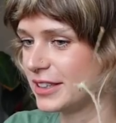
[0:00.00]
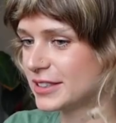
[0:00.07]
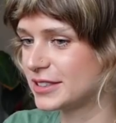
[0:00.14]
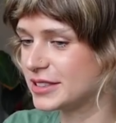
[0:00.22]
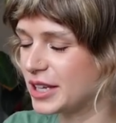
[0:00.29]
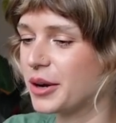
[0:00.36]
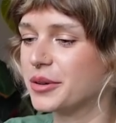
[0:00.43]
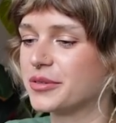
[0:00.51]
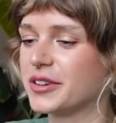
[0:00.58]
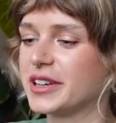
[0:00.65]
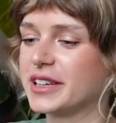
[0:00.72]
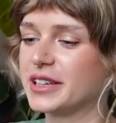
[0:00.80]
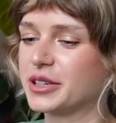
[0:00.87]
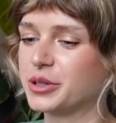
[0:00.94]
so
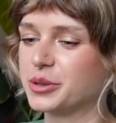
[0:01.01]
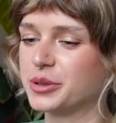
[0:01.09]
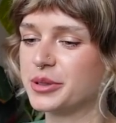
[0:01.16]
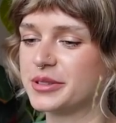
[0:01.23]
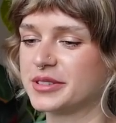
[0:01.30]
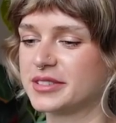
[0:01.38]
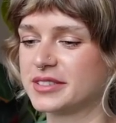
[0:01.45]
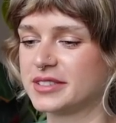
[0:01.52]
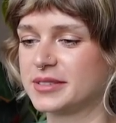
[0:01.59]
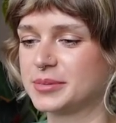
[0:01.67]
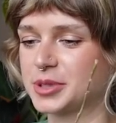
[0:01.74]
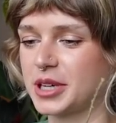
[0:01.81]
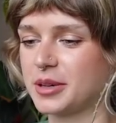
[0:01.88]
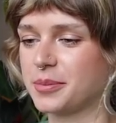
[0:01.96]
freaking cool.
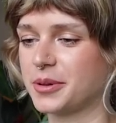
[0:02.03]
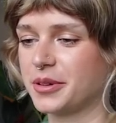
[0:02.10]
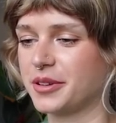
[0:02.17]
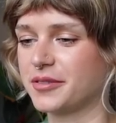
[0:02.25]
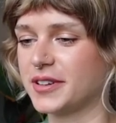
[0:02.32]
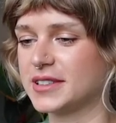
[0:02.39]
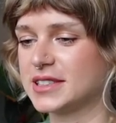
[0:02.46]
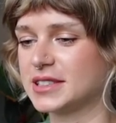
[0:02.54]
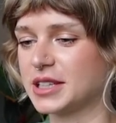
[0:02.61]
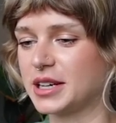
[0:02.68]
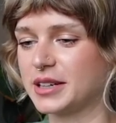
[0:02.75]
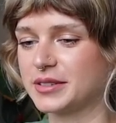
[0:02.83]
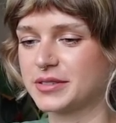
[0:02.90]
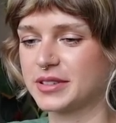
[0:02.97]
I'm trying to pull the fuzzies
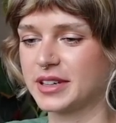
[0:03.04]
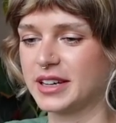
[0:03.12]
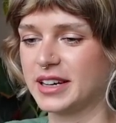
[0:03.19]
off.